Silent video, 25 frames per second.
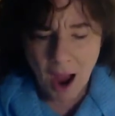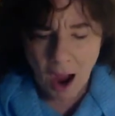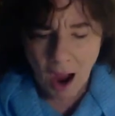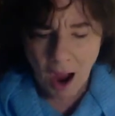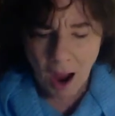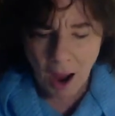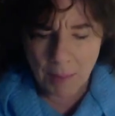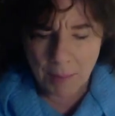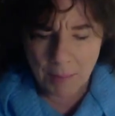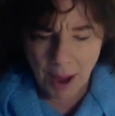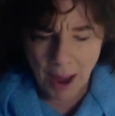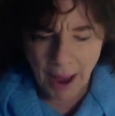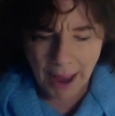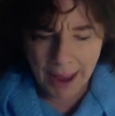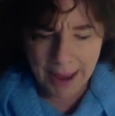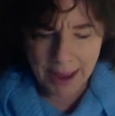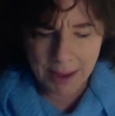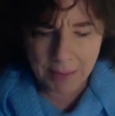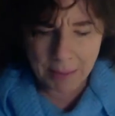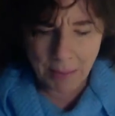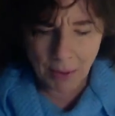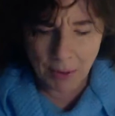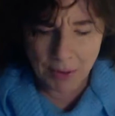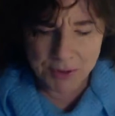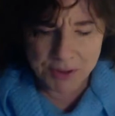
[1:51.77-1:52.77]
I
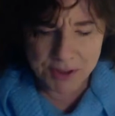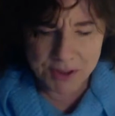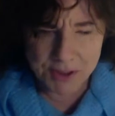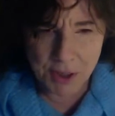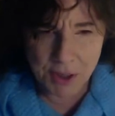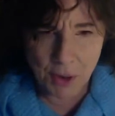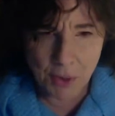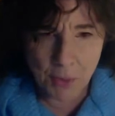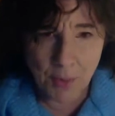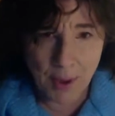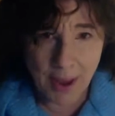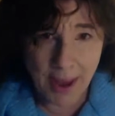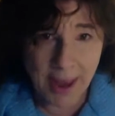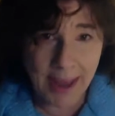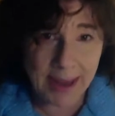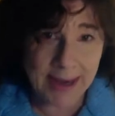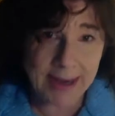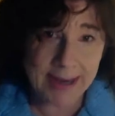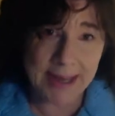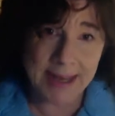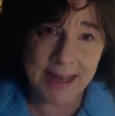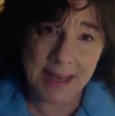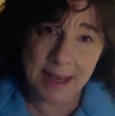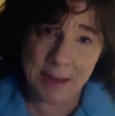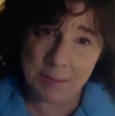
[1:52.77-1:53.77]
am also an
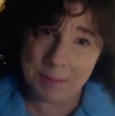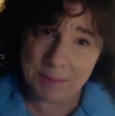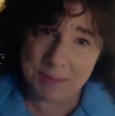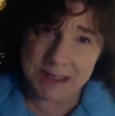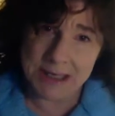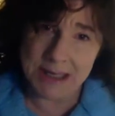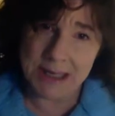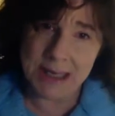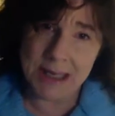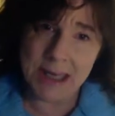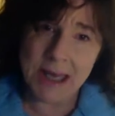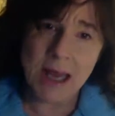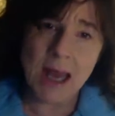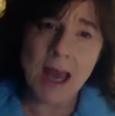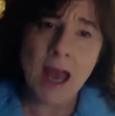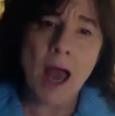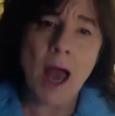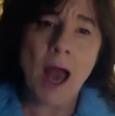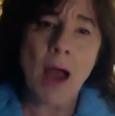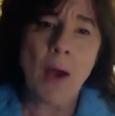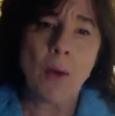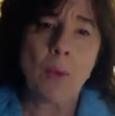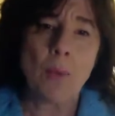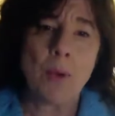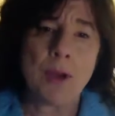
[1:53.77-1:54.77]
EMT,
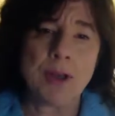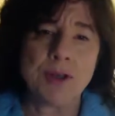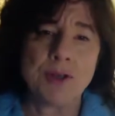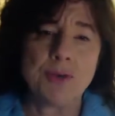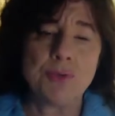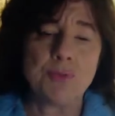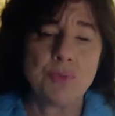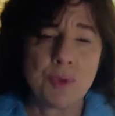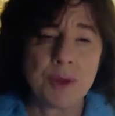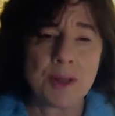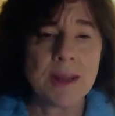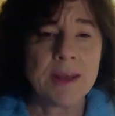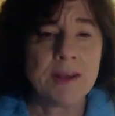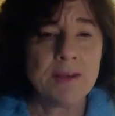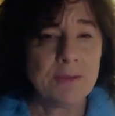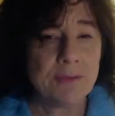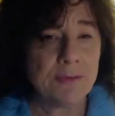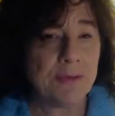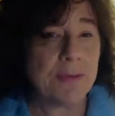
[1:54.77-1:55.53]
which really